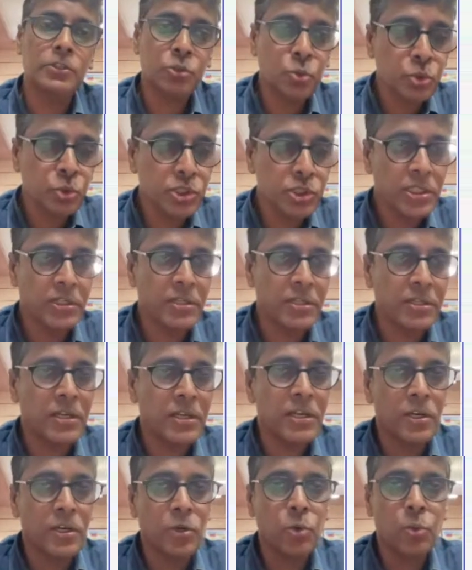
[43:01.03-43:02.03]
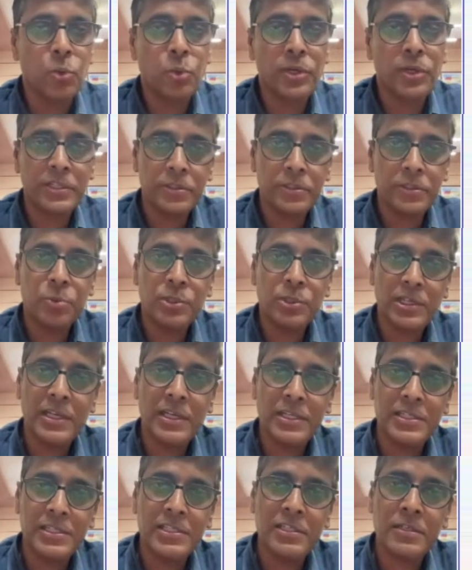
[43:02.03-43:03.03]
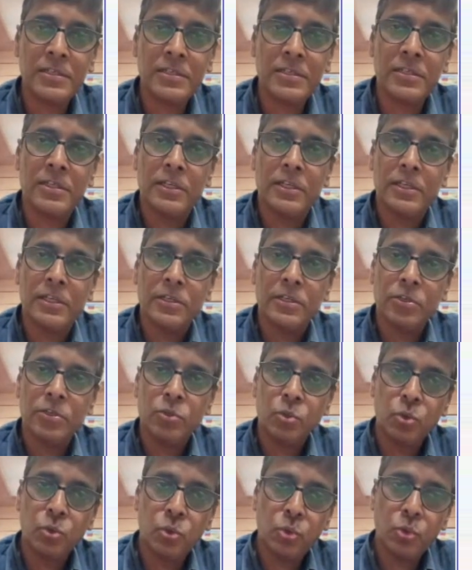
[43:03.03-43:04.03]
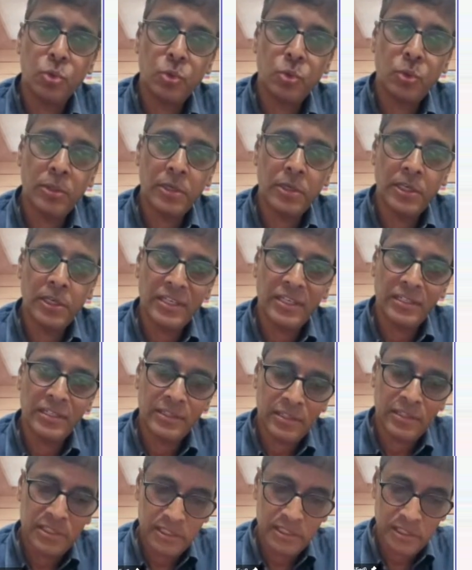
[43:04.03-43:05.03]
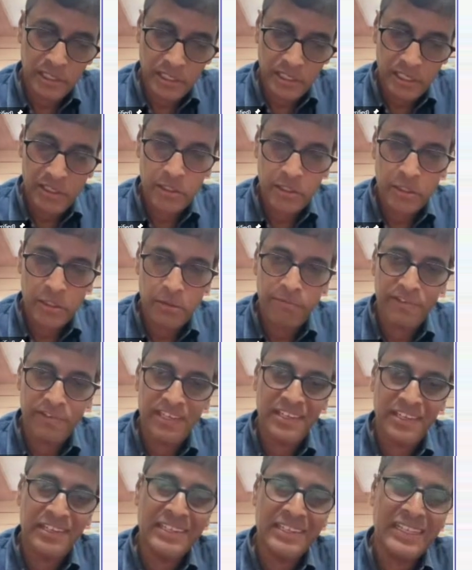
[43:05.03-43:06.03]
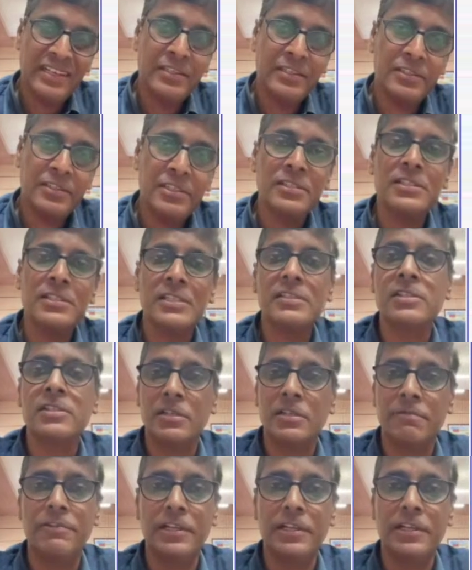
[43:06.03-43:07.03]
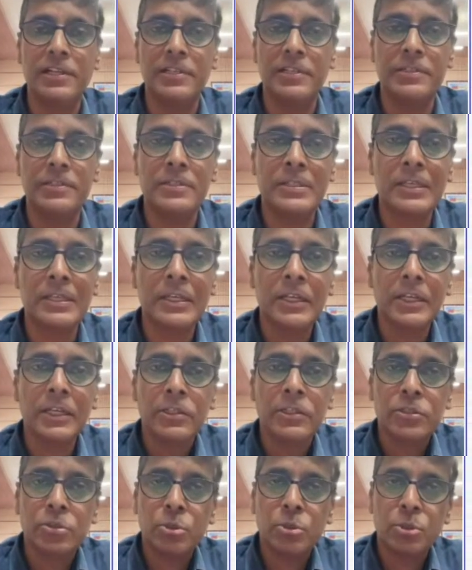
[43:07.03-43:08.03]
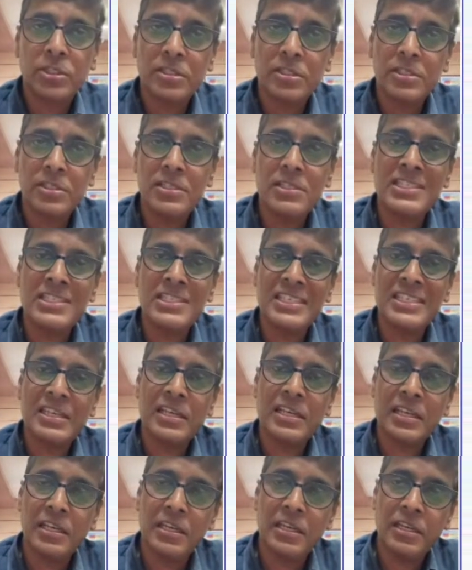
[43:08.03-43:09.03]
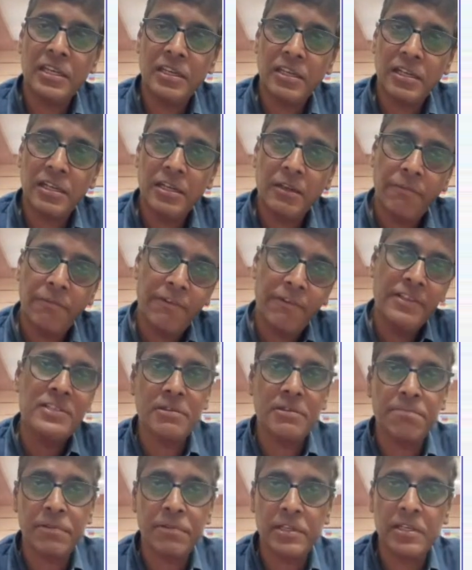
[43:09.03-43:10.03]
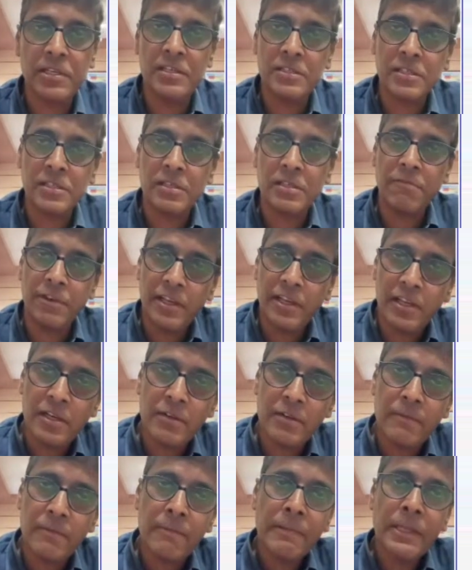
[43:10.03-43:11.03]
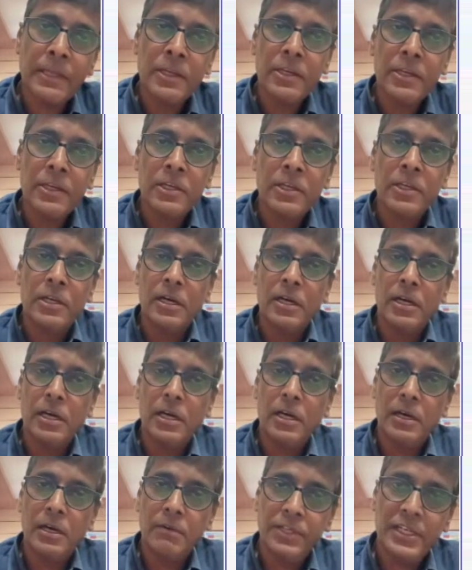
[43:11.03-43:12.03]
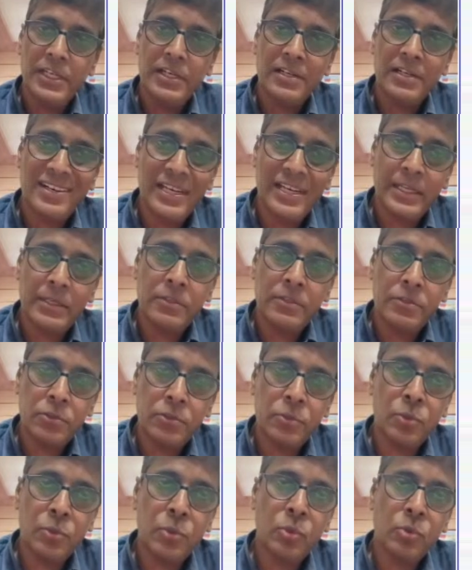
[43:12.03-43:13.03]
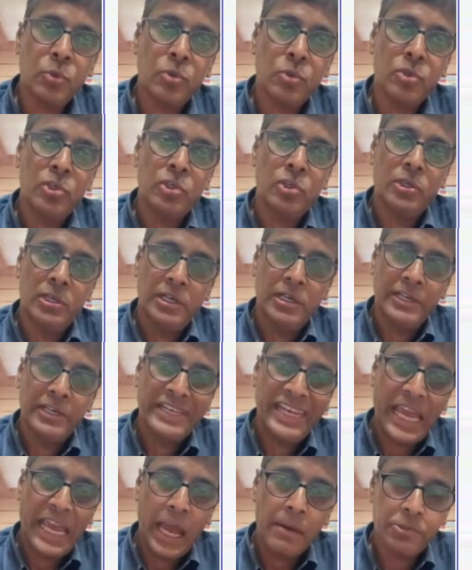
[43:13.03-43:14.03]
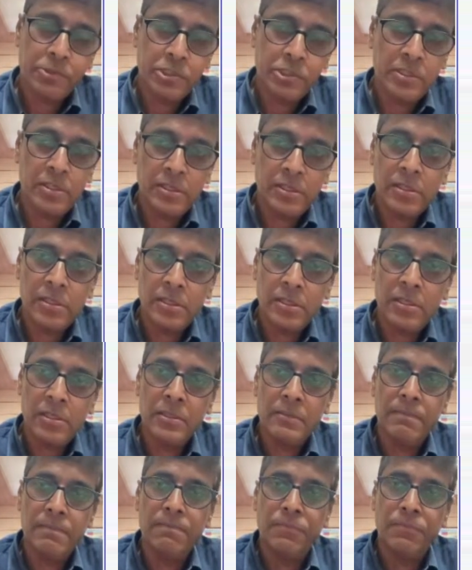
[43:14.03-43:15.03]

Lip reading: user who can utilize it to in case of intelligence and surveillance. So this is a defense application where we are trying to capture the